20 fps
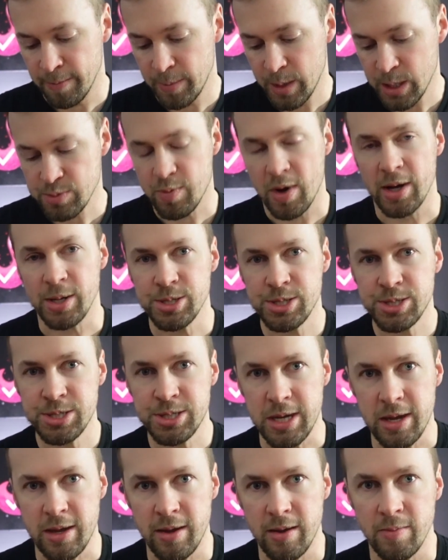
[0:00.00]
this might
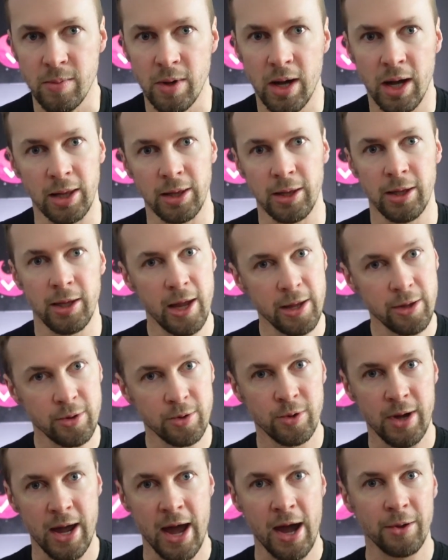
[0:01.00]
seem a
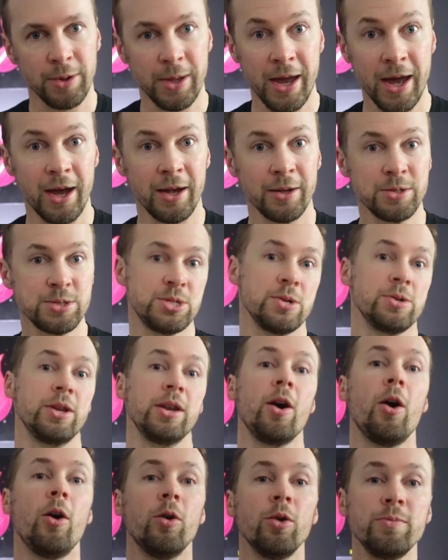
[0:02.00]
little out there. So
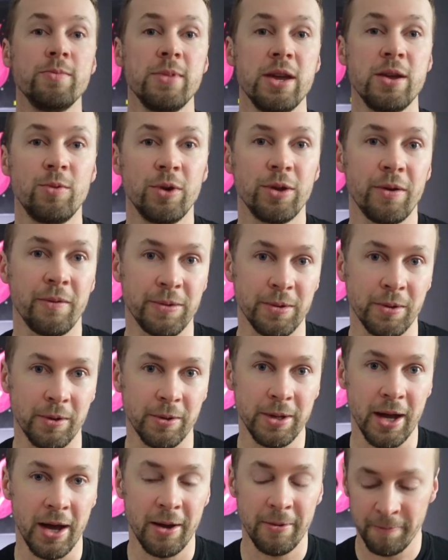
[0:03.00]
the old me would have
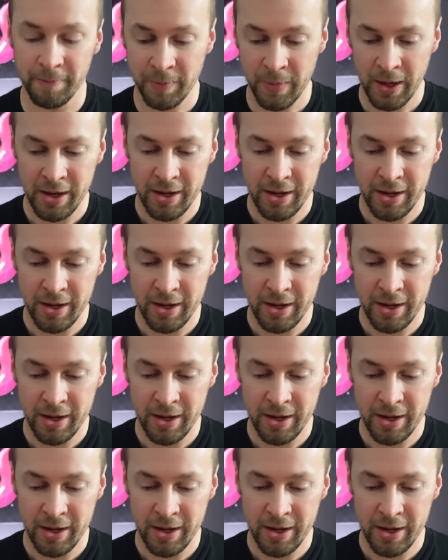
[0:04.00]
thought that.